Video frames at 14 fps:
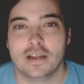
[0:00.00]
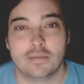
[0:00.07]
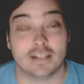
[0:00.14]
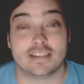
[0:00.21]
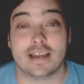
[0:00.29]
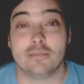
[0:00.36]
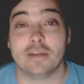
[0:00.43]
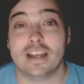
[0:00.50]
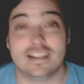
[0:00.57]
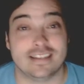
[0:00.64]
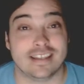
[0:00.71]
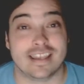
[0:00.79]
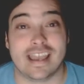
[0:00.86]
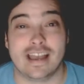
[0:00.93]
By the time I got
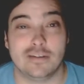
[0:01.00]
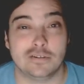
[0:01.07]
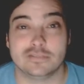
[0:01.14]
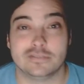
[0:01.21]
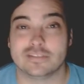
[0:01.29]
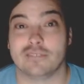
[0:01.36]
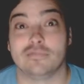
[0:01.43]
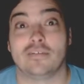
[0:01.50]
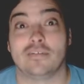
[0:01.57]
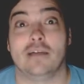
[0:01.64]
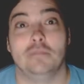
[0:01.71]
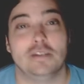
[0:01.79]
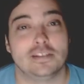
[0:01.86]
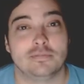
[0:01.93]
to the counter, it was like
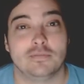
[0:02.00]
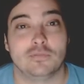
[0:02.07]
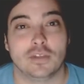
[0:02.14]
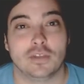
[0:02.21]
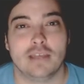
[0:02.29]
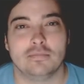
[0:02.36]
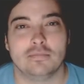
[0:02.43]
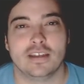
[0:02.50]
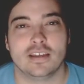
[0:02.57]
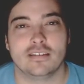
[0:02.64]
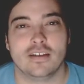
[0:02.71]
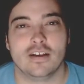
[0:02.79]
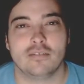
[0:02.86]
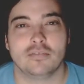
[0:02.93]
five minutes before the game's
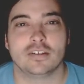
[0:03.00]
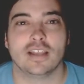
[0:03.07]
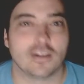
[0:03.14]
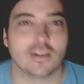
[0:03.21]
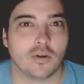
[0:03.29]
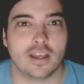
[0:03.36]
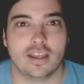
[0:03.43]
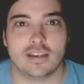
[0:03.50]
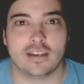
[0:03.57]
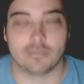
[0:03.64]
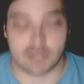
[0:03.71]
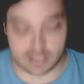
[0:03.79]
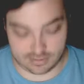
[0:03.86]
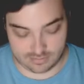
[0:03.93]
kicked off, and like go ahead, and
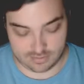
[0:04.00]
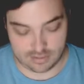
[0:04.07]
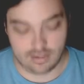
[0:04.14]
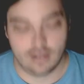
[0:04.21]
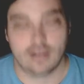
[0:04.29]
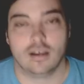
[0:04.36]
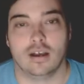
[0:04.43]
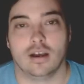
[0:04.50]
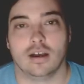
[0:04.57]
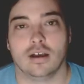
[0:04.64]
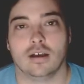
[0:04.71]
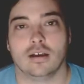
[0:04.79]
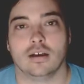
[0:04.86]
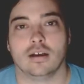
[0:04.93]
I'm like,
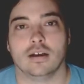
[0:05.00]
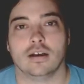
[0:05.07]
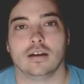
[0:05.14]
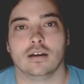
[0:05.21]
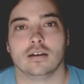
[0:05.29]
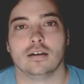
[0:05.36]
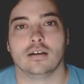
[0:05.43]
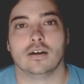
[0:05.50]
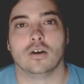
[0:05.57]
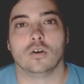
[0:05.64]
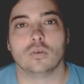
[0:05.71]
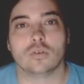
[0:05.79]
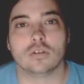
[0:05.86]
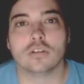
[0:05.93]
uh,
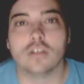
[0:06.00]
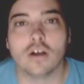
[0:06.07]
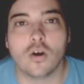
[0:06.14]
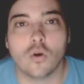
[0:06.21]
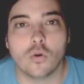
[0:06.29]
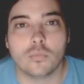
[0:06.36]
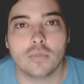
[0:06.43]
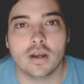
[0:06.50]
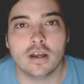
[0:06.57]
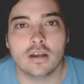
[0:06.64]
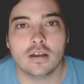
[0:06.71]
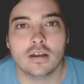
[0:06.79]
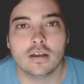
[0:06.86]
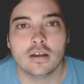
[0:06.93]
Oklahoma